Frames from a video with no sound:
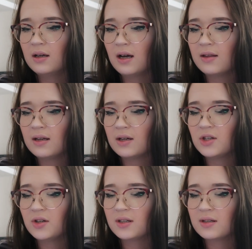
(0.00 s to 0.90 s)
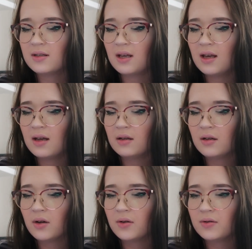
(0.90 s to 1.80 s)
and then as you can see,
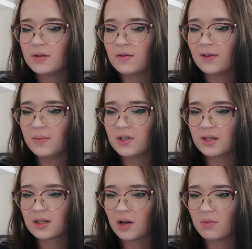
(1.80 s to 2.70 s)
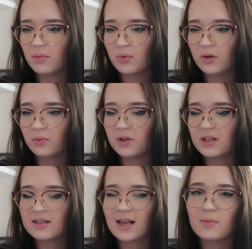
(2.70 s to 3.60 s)
loads of images come up with
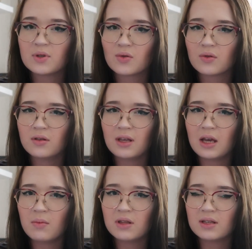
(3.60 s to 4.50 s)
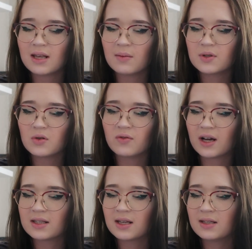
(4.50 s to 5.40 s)
the same sort of theme and the same sort of
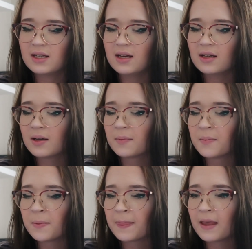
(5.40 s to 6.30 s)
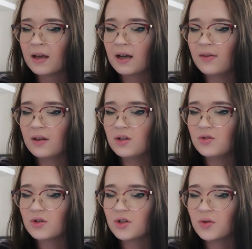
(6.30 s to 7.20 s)
aesthetic. And then you
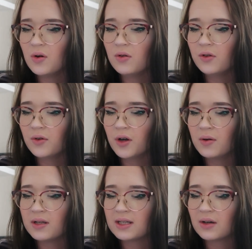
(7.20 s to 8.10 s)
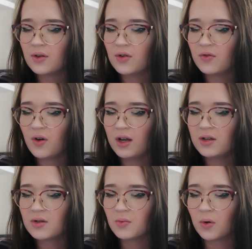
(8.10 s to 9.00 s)
just scroll through until you
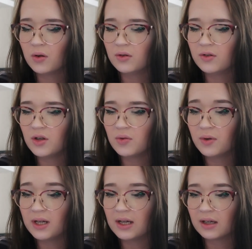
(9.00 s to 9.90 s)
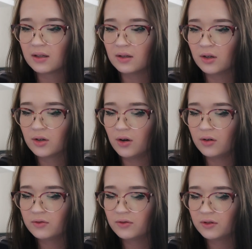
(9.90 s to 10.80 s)
find one that you really like the look
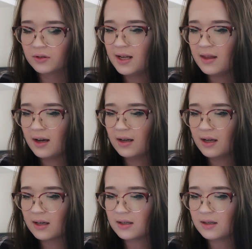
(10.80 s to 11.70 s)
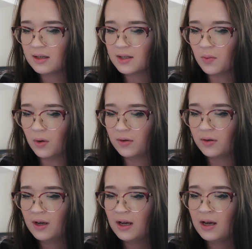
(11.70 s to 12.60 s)
of. Say that I liked this
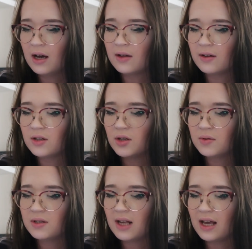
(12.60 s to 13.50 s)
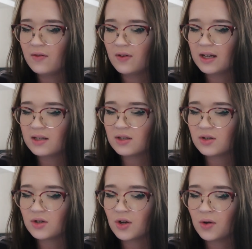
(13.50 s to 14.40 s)
one, and then you save it
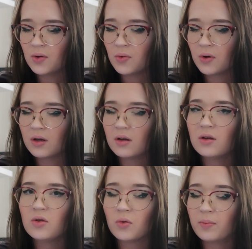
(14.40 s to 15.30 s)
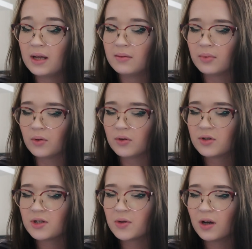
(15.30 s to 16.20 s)
to your pin
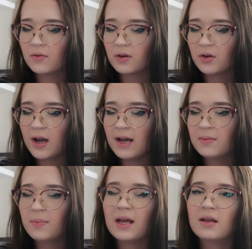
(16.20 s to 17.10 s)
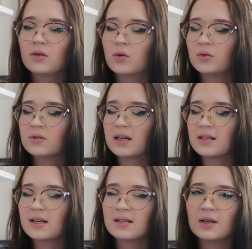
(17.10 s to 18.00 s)
board. So I've created a pin called
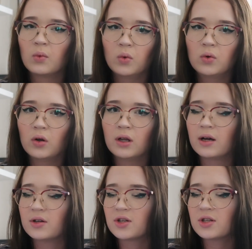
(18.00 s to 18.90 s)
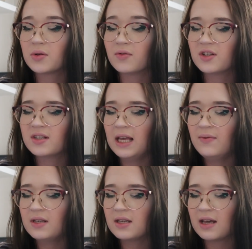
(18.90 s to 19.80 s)
aesthetic wall collage, so I've just
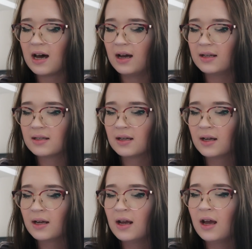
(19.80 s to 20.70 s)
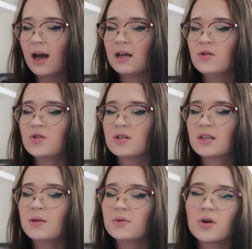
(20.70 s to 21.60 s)
saved it to that, and you
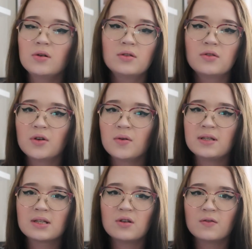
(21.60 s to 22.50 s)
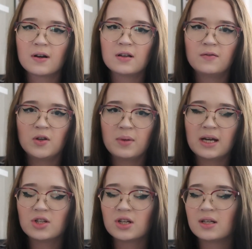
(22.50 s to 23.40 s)
just keep scrolling through until you find a few
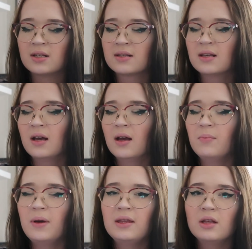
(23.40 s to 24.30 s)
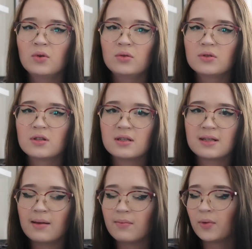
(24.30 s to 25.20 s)
pictures, pin them all to the
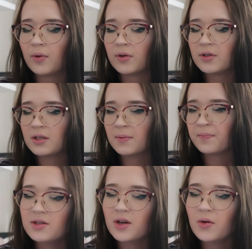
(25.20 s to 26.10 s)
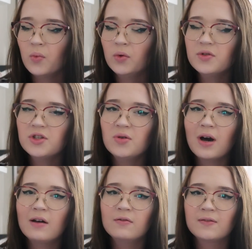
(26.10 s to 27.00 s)
same board. So once you
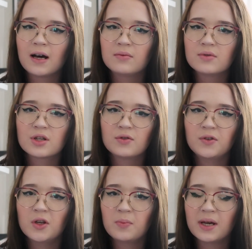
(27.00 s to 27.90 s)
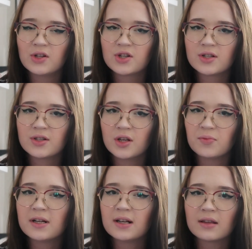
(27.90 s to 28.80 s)
have found a few pictures that you
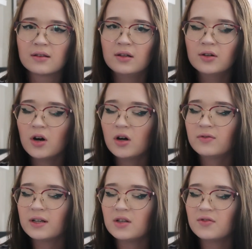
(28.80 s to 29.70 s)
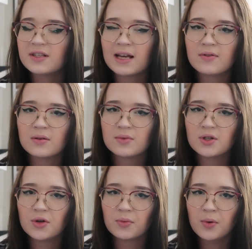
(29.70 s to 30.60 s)
really like the look of and you've saved them
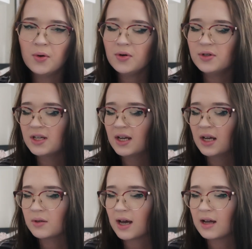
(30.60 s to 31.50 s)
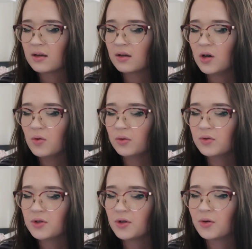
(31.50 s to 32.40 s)
to your board, you can go
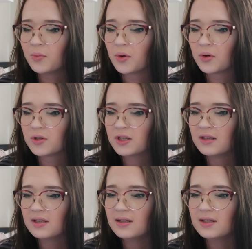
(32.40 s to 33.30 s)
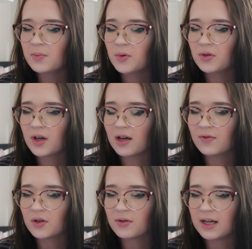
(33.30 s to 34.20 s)
onto your board. This is the board that
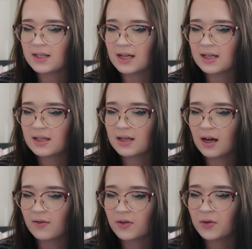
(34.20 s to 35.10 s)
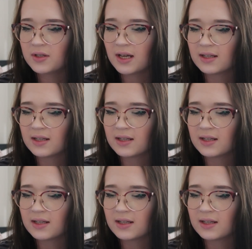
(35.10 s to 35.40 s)
I've created. I've called it